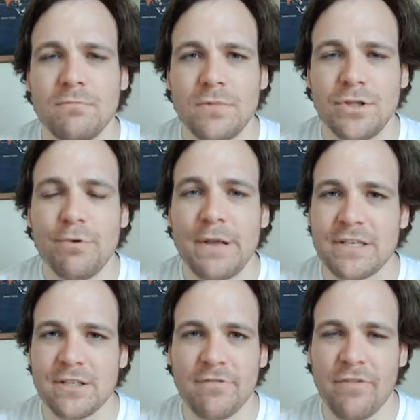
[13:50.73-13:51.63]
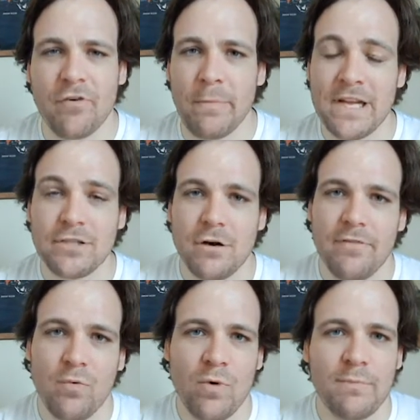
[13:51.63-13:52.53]
two pieces of information or
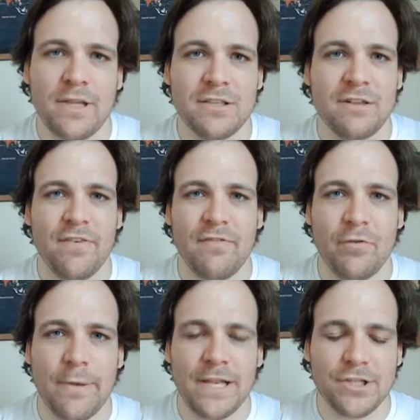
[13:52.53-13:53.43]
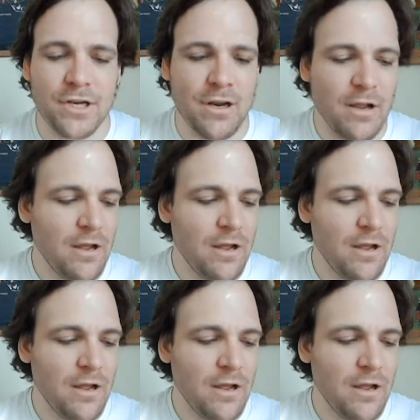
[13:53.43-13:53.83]
even one piece of information.